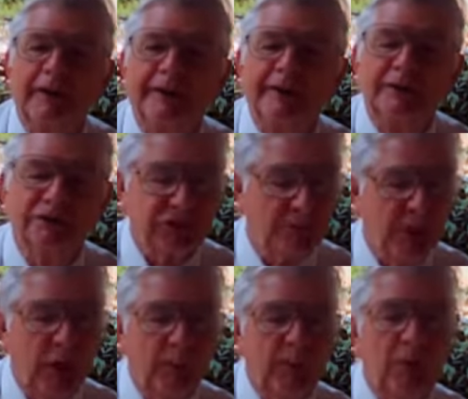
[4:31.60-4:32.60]
And it's like
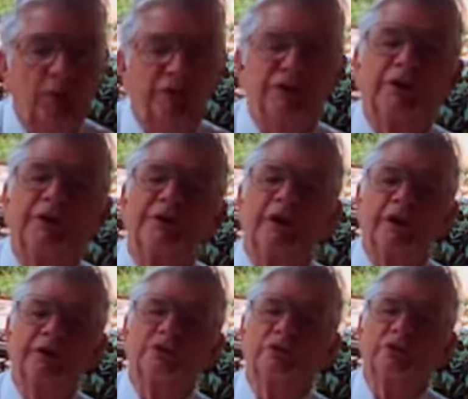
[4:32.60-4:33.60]
Paul said,
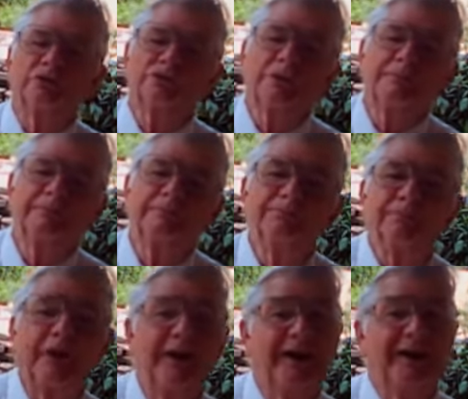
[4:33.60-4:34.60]
you know something?
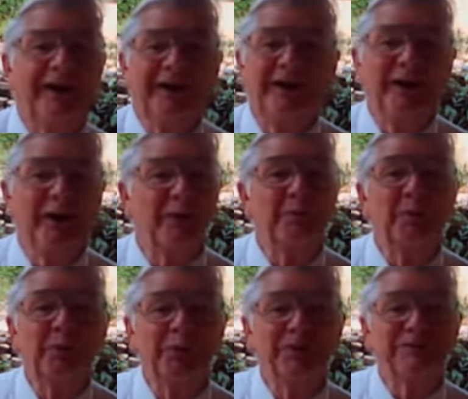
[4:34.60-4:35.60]

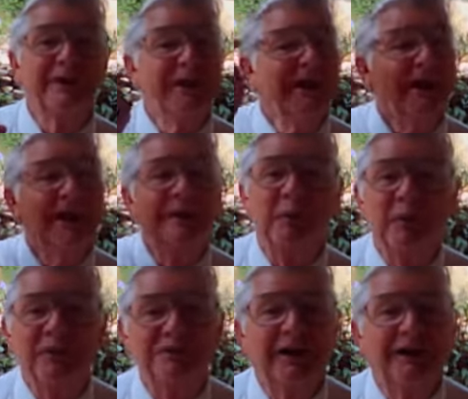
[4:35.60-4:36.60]
boys,
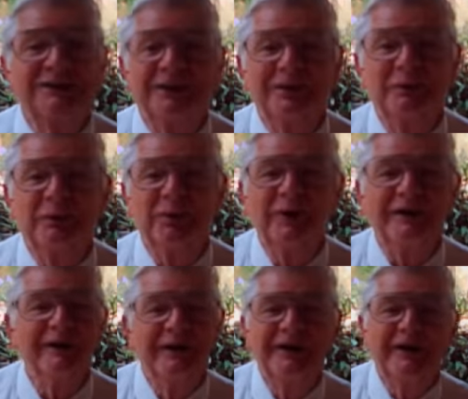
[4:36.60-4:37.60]
I tell you
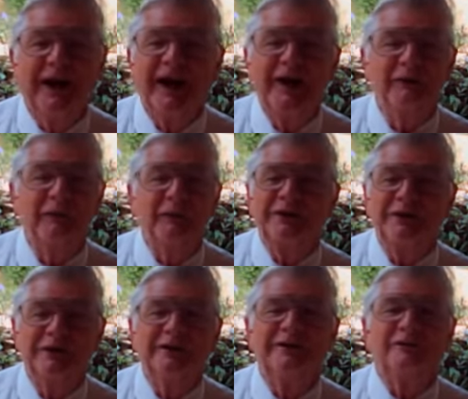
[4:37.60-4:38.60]
what, I would
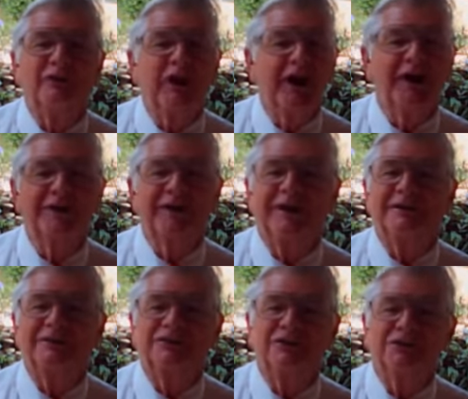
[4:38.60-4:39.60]
love right
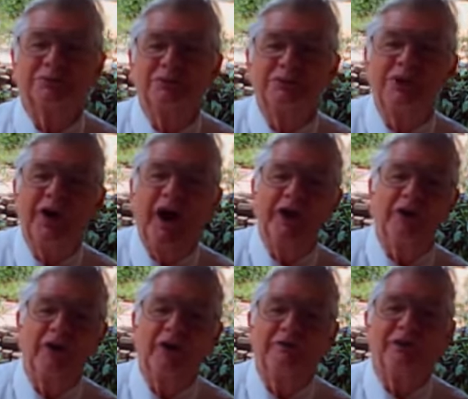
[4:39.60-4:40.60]
now to just
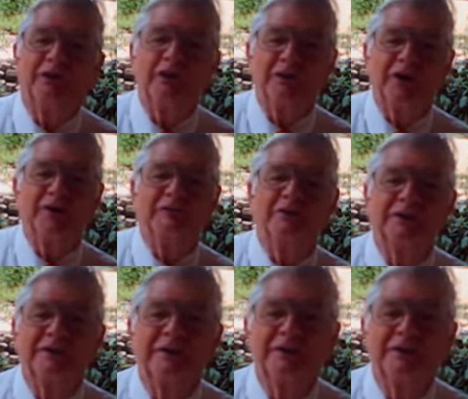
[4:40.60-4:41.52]
die off and go to heaven.